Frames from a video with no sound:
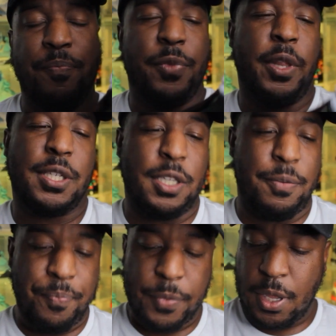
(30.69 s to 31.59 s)
Listen,
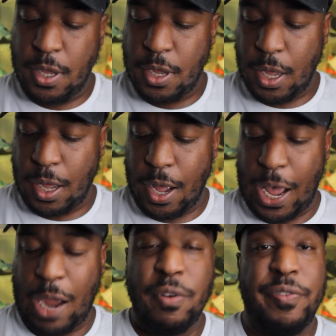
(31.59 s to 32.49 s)

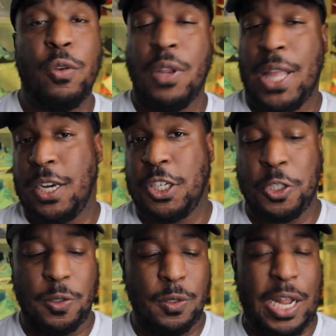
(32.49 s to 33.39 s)
I review a lot of
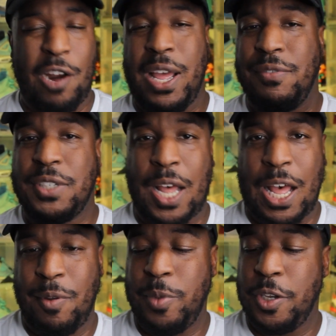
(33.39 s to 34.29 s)
shoes. I don't have
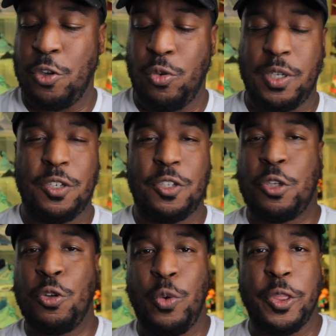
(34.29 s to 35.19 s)
time to be doing
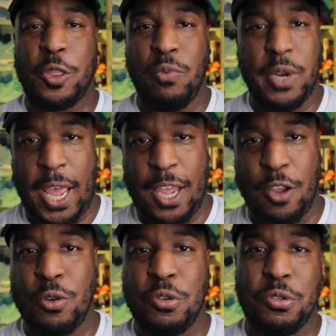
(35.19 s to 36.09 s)
2 and 3
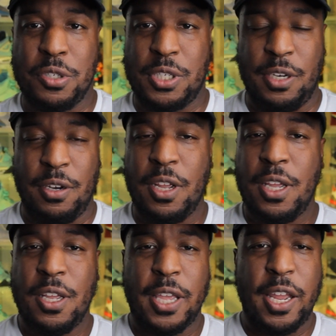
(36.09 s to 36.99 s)
angles and
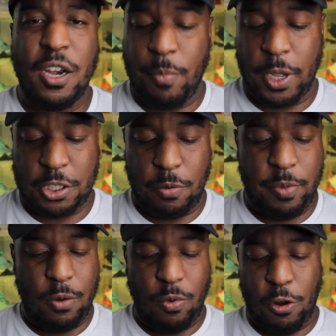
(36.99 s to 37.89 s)
getting a bunch of
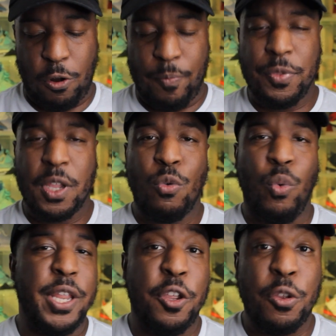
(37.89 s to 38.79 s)
B-roll.
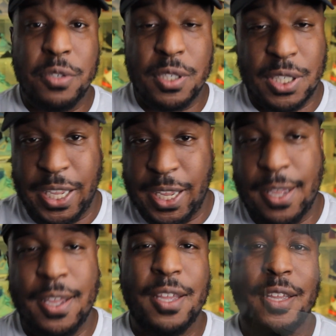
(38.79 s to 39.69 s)
When you see